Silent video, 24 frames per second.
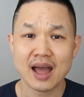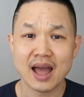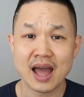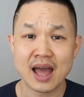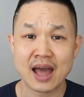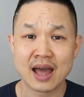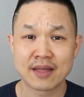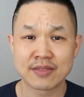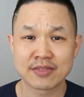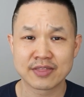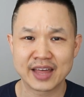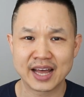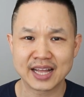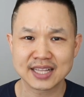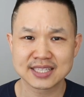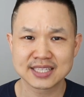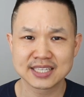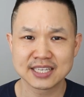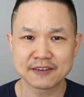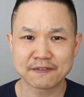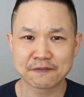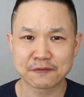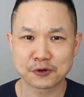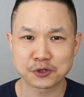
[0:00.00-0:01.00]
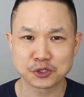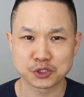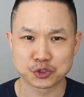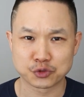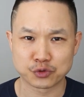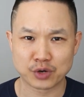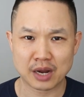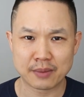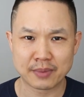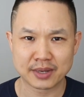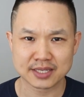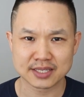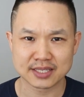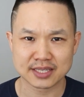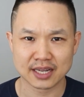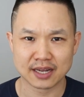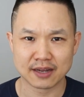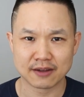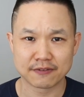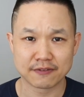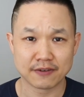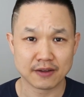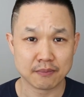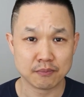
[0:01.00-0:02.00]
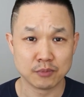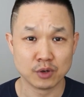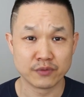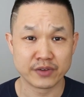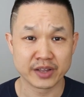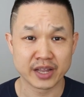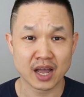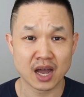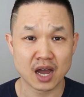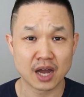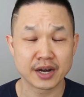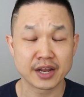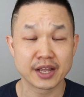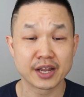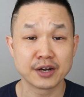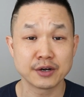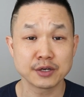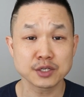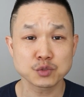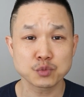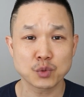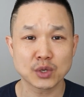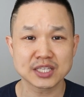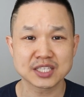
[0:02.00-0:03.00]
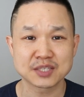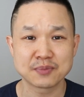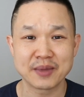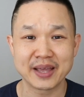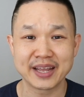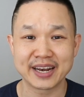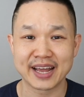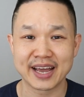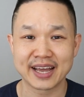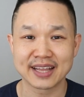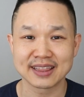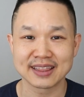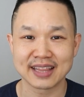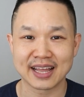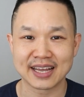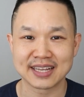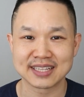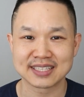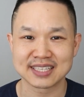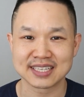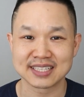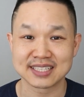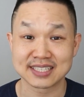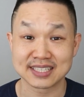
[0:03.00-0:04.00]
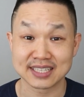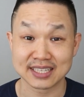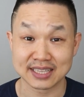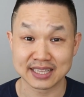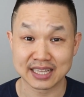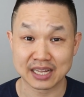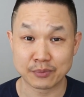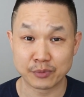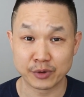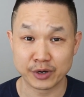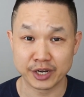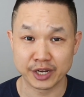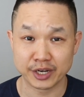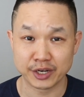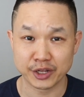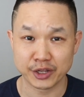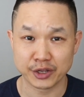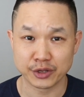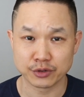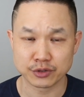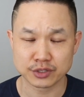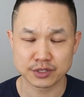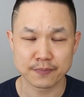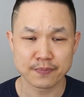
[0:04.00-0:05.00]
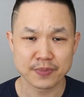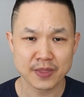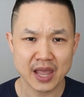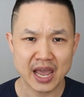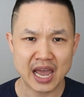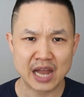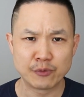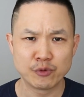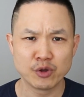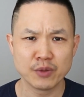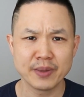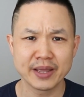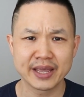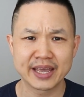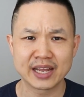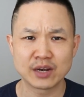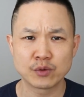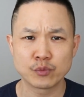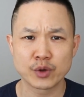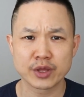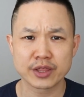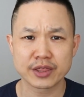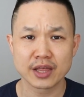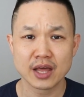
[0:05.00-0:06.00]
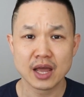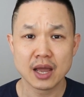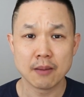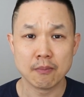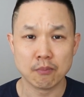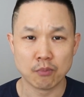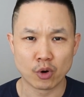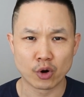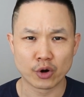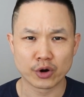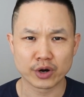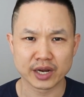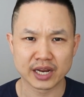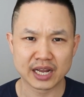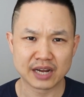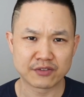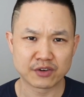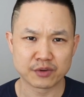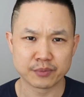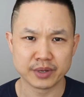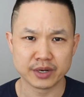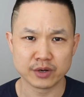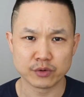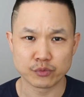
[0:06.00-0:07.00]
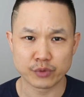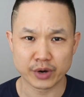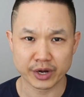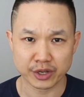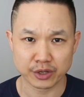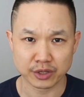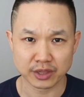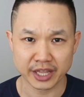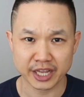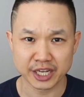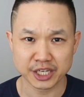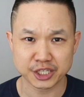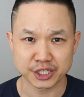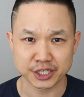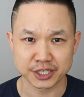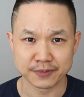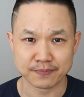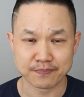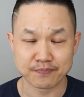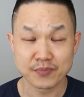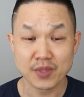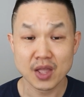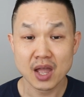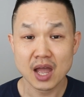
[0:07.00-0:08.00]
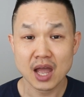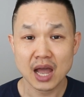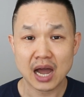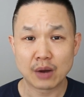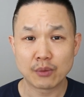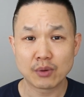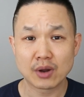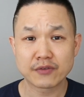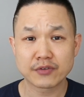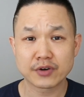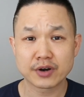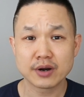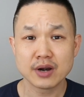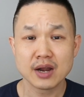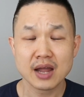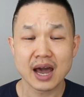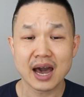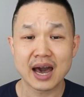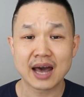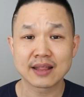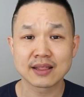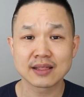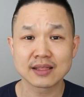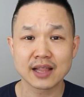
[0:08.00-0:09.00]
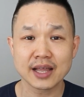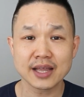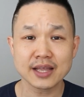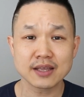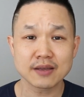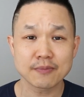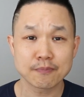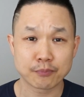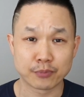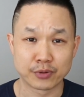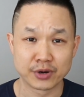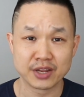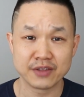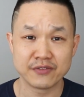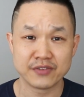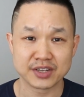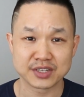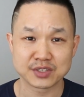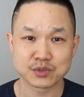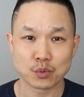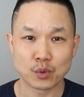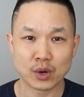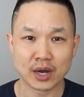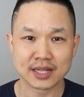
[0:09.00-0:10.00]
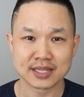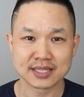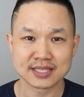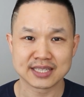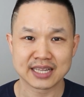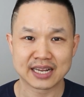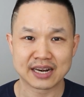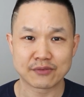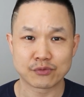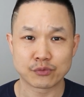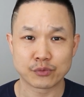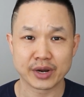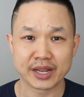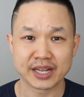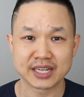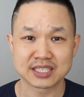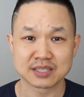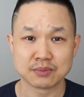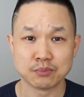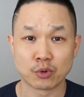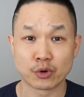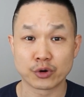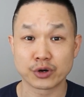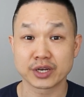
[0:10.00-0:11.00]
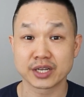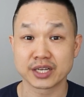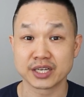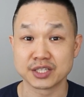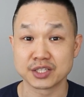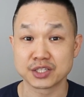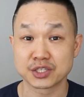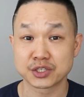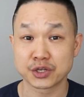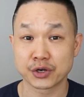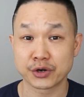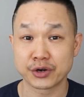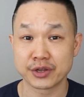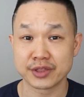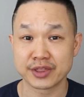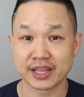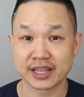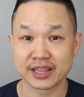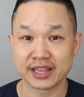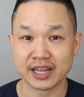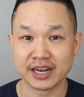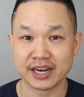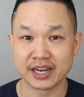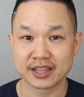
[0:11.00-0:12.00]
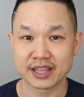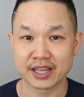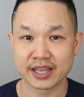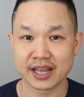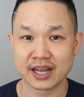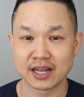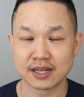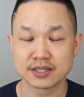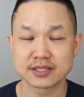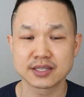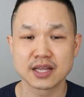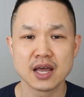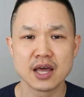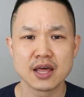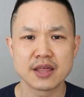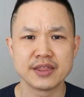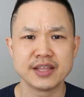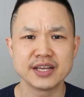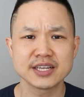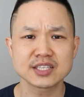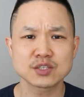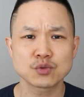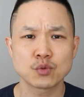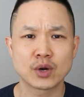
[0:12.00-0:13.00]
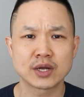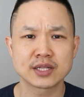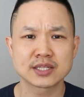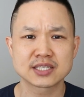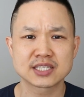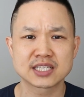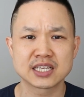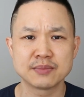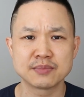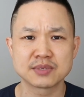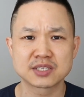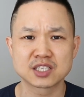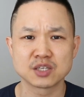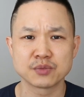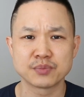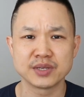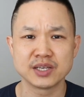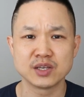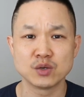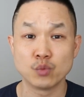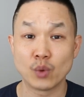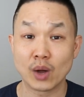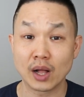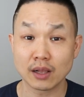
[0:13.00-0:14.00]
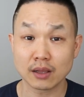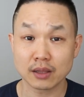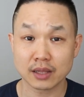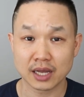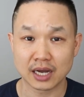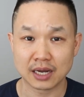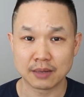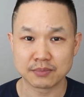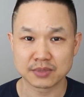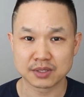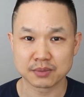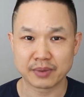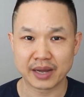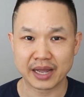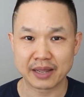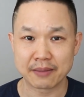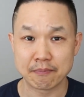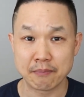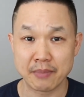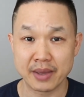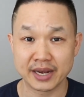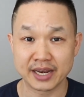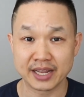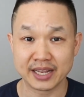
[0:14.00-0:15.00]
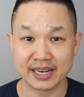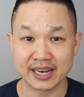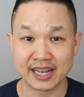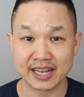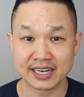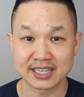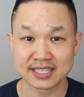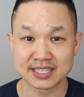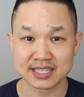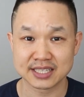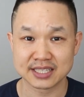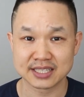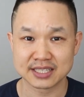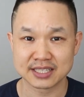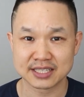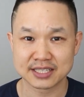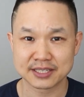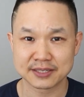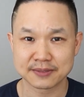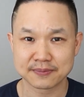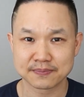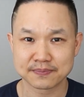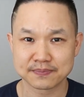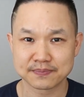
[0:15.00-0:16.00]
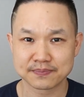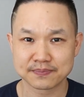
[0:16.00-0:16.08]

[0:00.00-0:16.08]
And that's it for drama stuff. Moving on, here's what's made headlines in celebrity news. And we begin with more government regulation. However, unlike previous ones that have raised more concern than anything else, this one seems to be welcomed by many netizens.